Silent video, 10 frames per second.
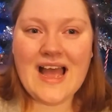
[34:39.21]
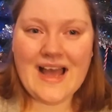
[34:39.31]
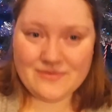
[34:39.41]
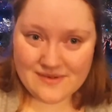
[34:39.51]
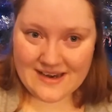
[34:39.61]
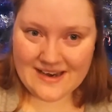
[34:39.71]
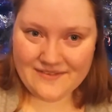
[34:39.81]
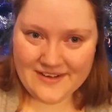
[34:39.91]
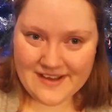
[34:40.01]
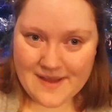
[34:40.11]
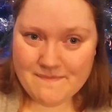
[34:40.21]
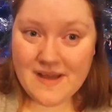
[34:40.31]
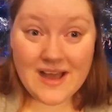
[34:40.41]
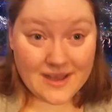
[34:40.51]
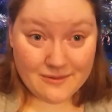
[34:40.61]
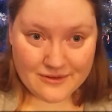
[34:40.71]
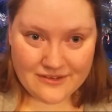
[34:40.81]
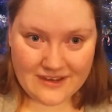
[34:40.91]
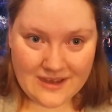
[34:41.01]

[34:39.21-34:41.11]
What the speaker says: Have a really lovely time. I will see